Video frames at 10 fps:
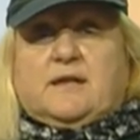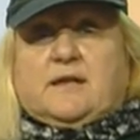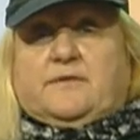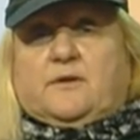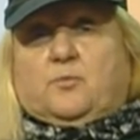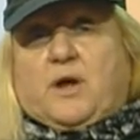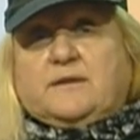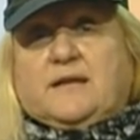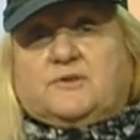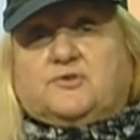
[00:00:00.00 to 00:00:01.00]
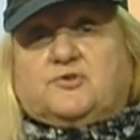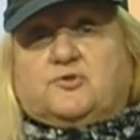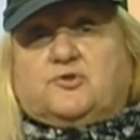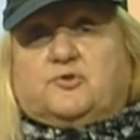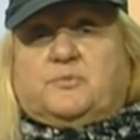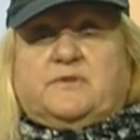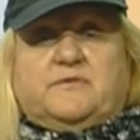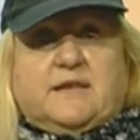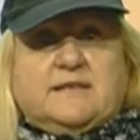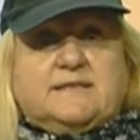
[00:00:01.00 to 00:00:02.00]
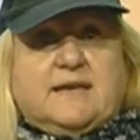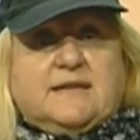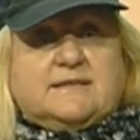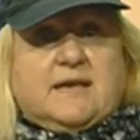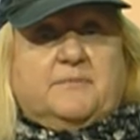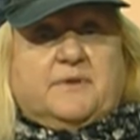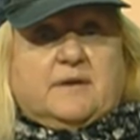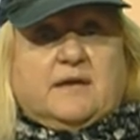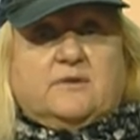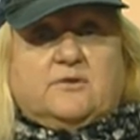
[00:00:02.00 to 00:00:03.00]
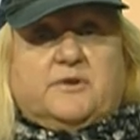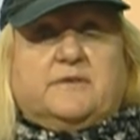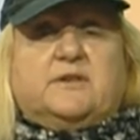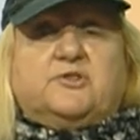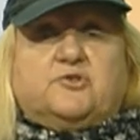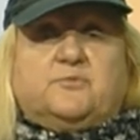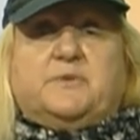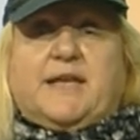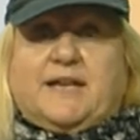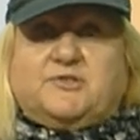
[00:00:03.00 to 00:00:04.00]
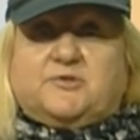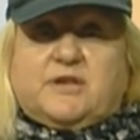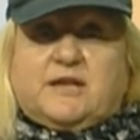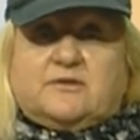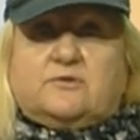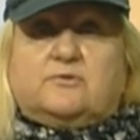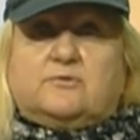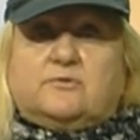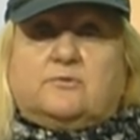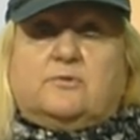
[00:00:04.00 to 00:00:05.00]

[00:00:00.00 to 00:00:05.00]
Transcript: The right attitude should be, if they say something ignorant, they should be educated to do